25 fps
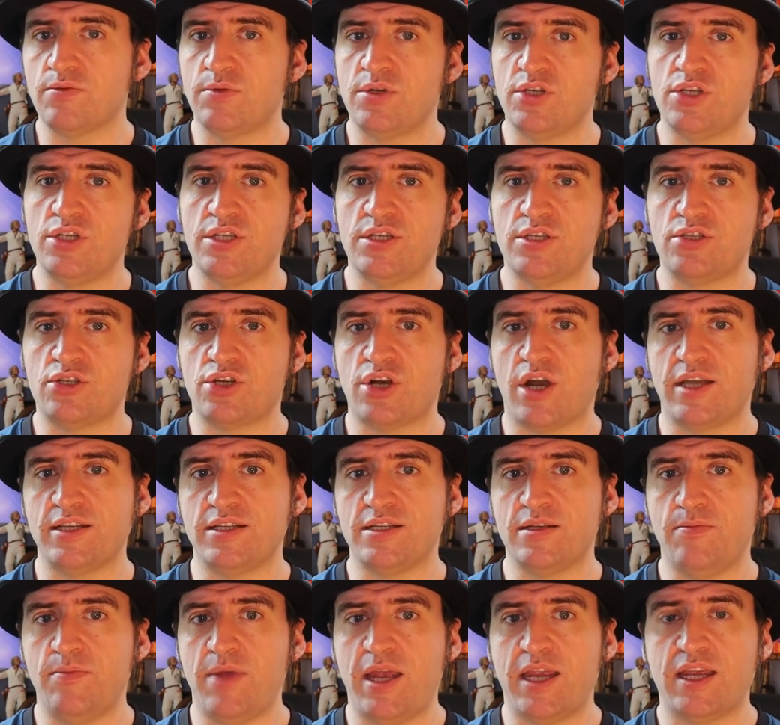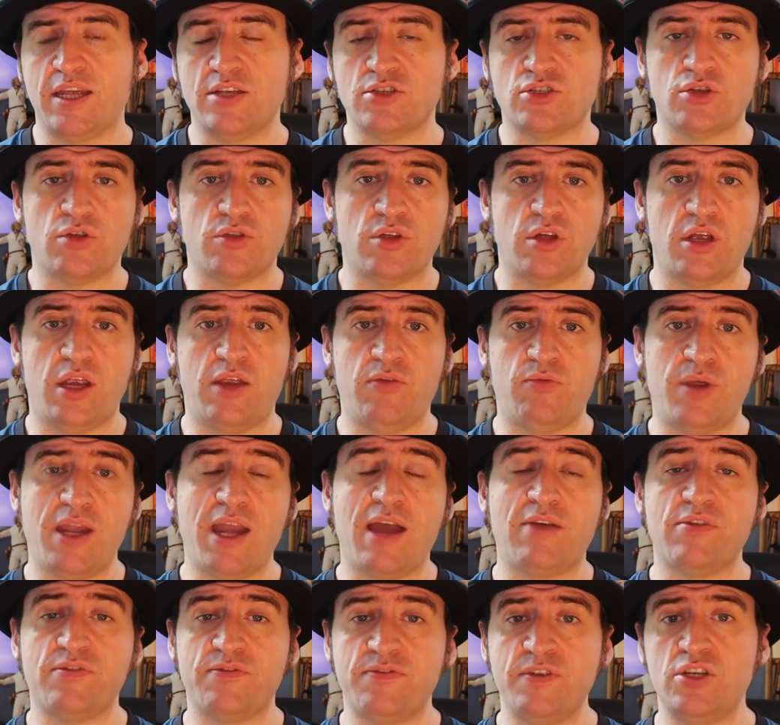which is trying to make it so that if we
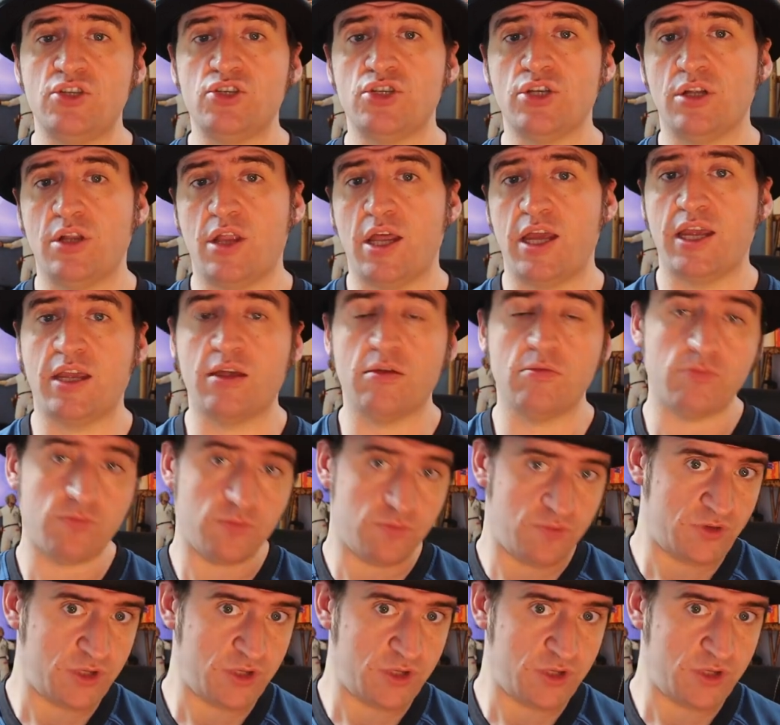have a feature like,